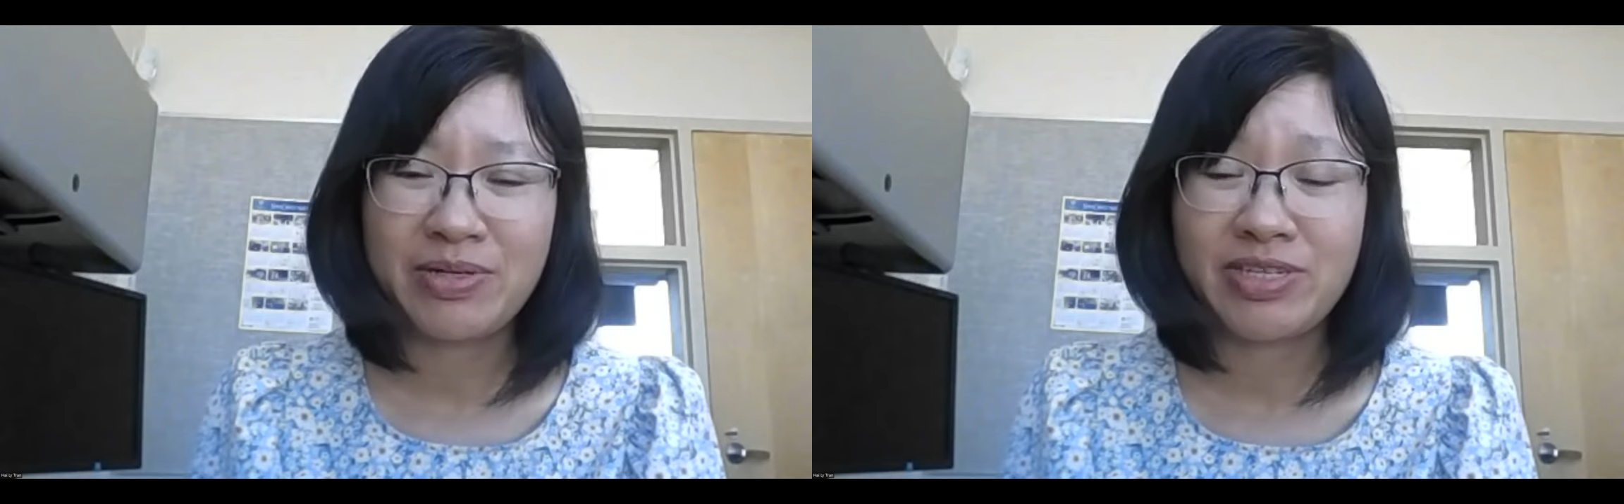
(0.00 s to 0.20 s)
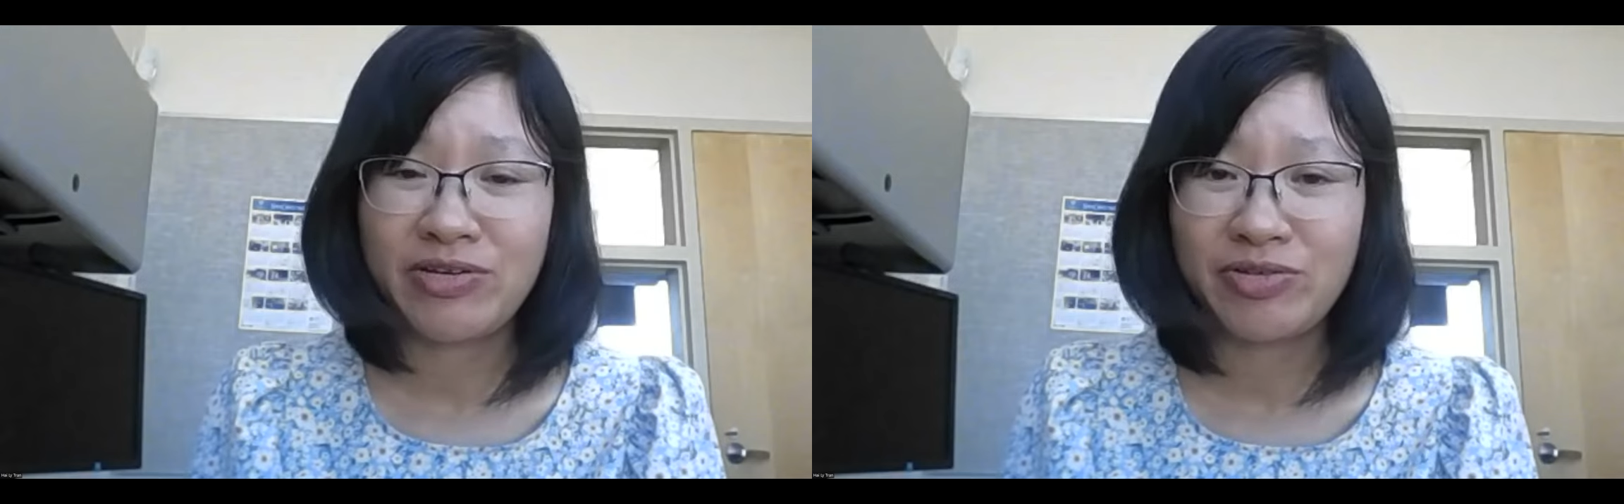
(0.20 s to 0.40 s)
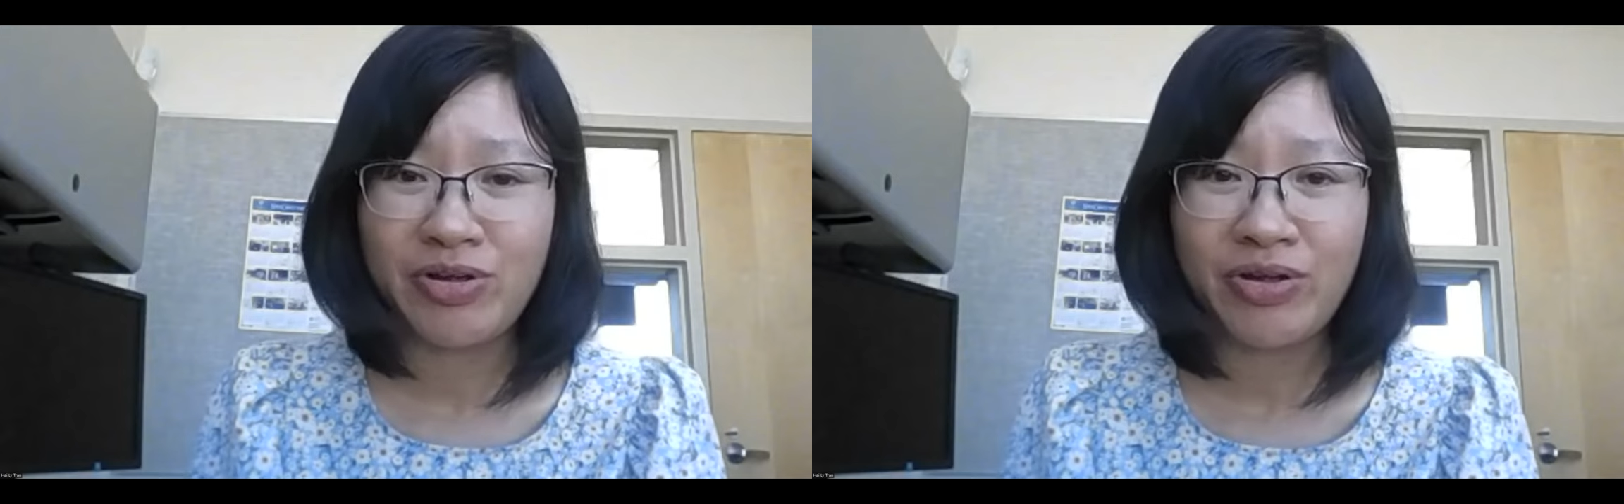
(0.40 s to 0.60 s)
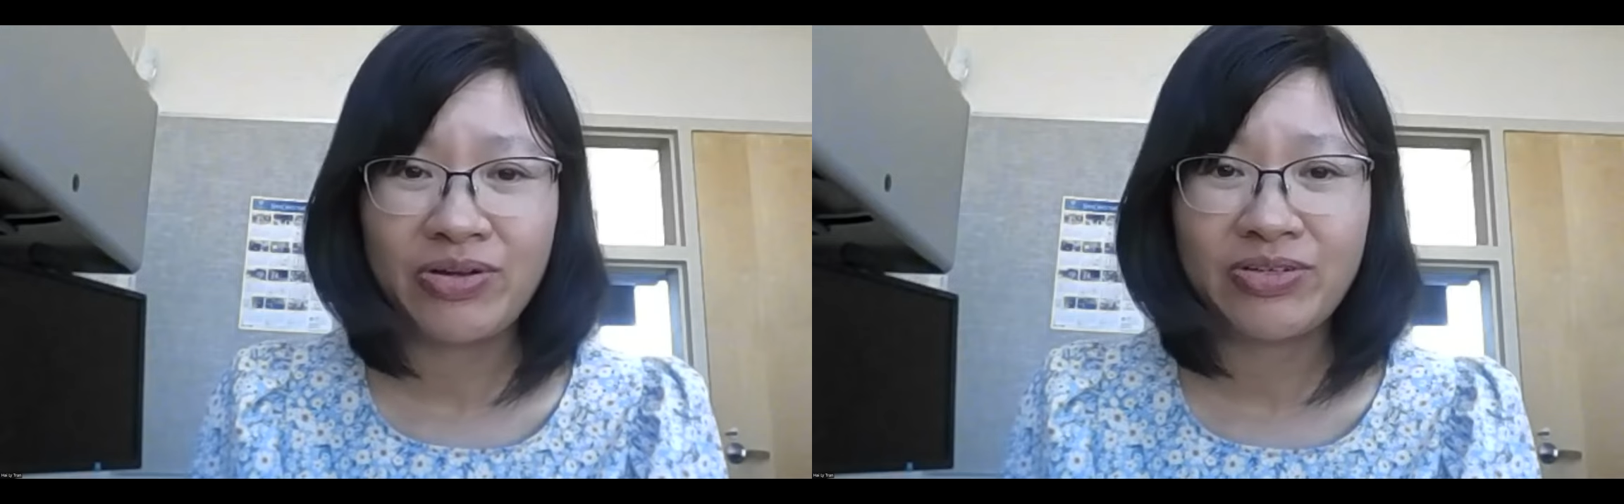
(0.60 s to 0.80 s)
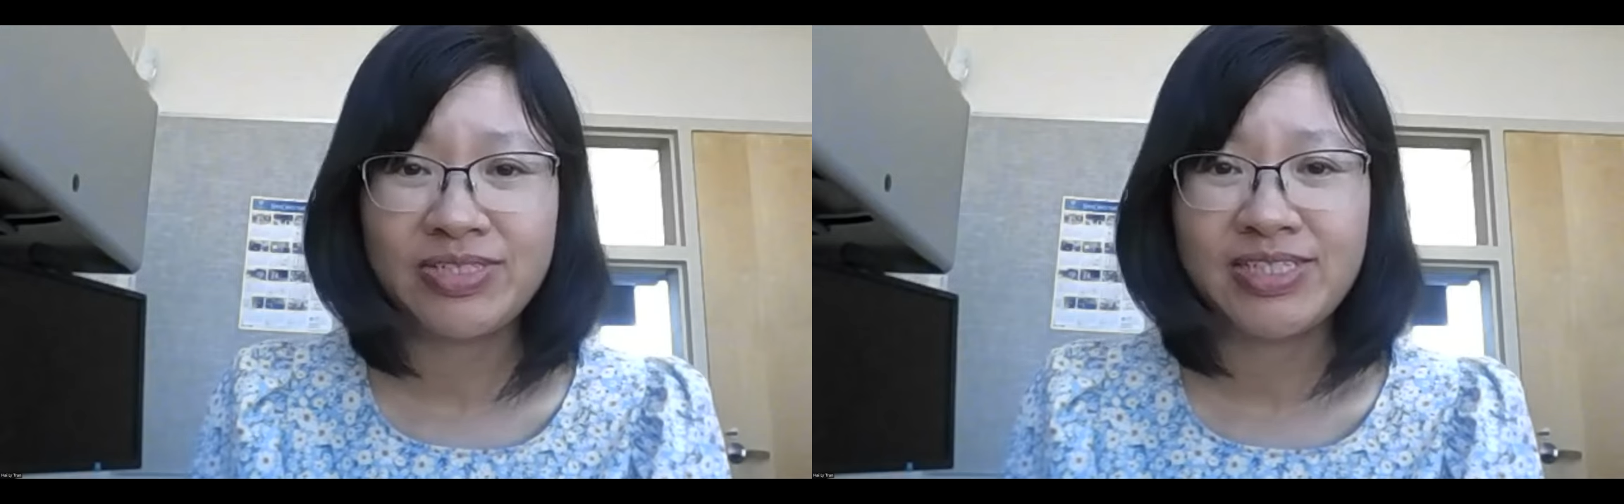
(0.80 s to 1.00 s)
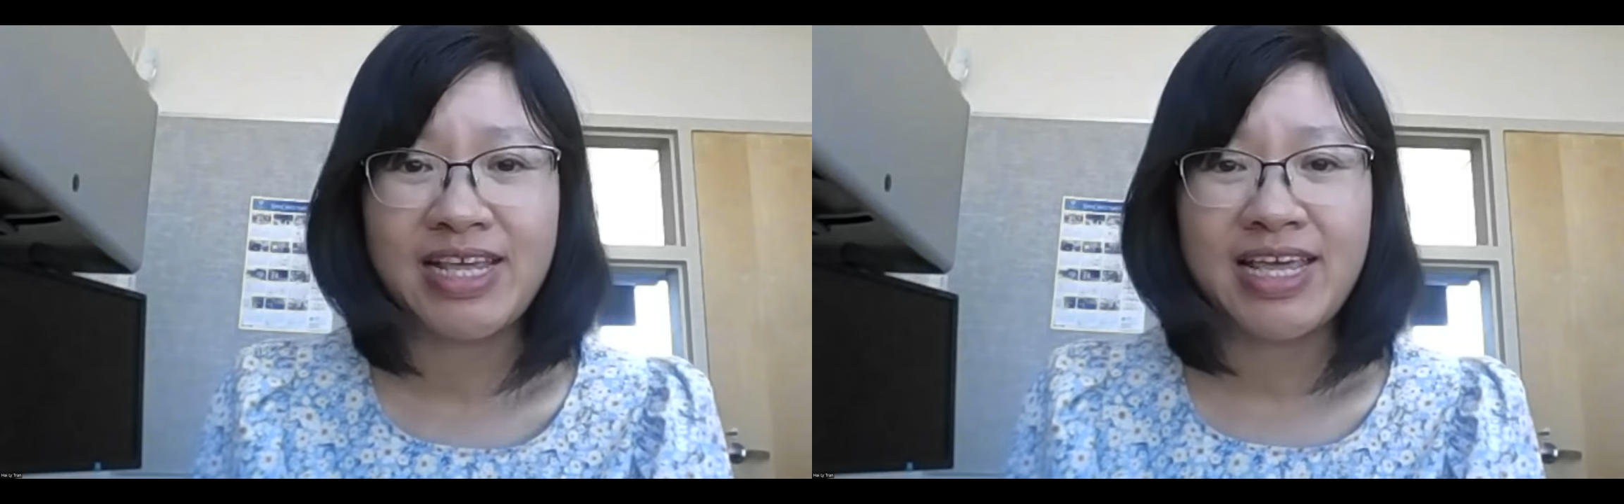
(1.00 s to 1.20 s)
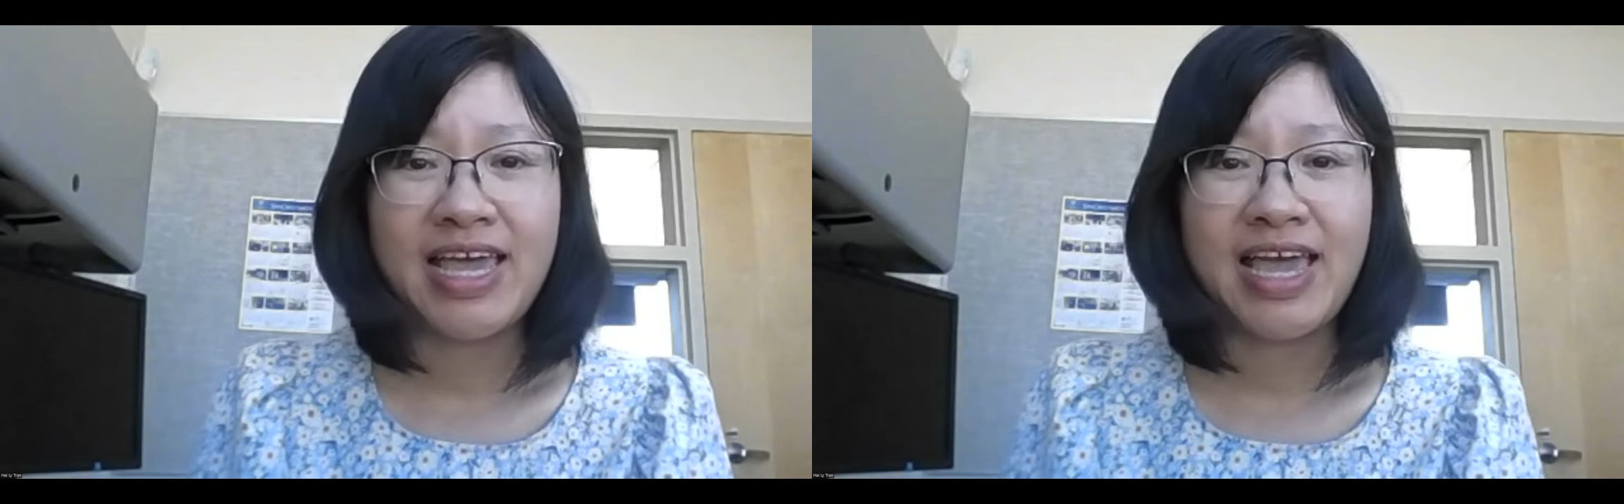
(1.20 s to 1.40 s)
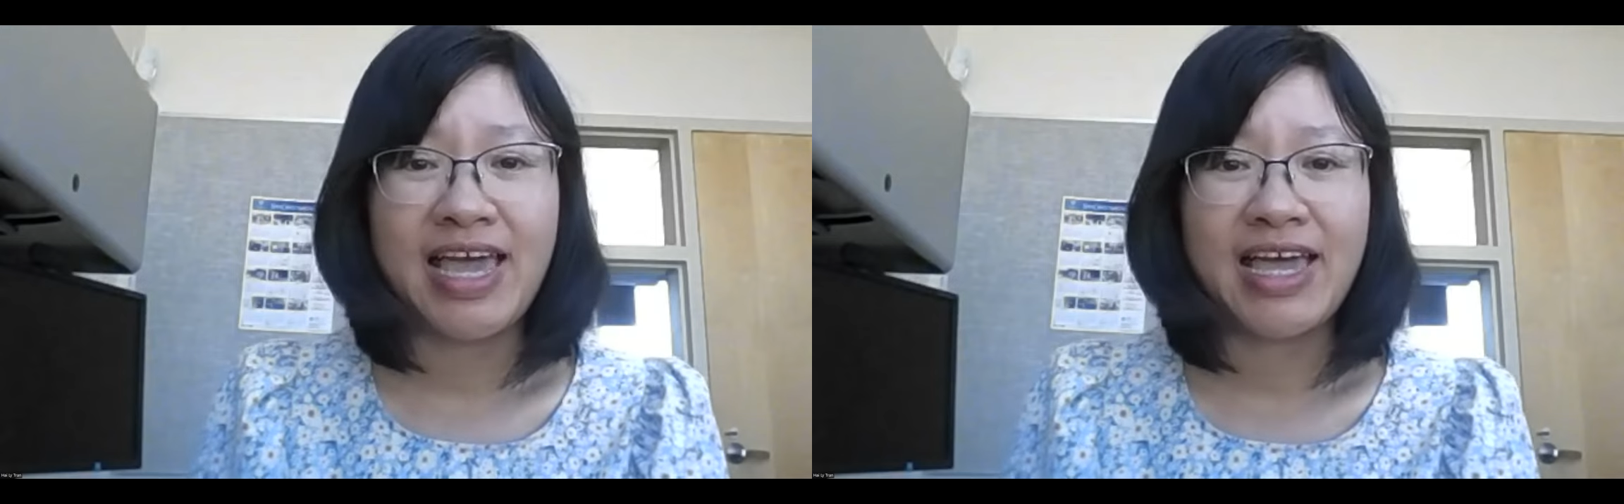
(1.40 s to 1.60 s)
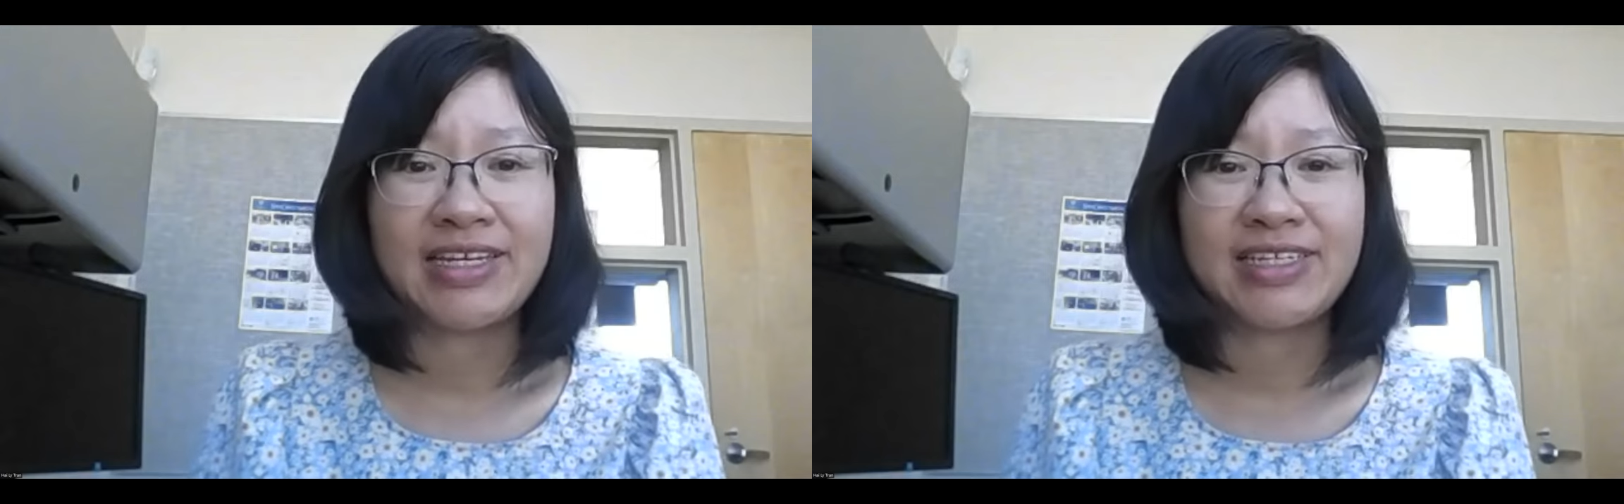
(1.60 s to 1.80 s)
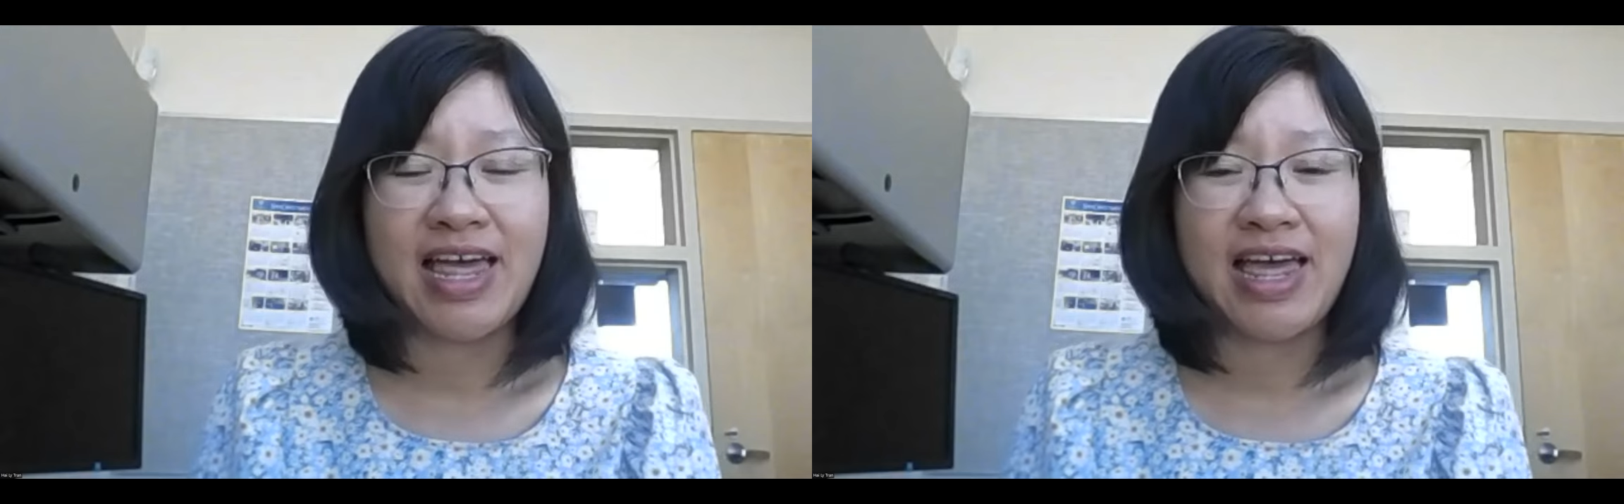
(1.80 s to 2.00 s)
materials
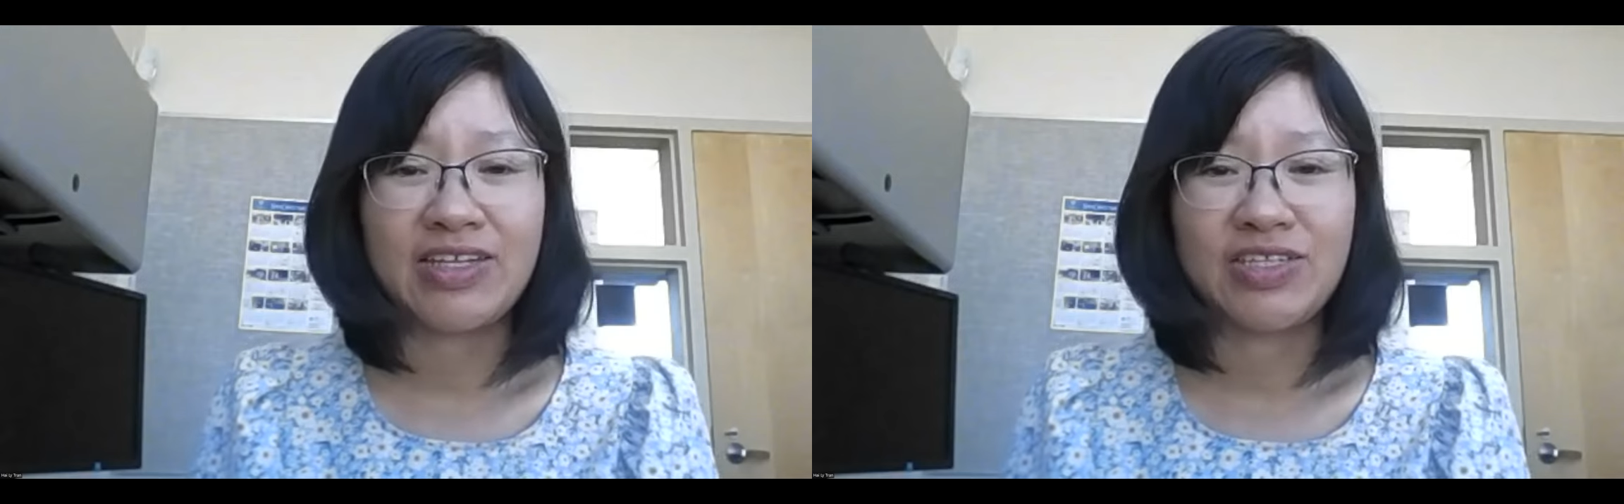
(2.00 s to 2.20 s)
and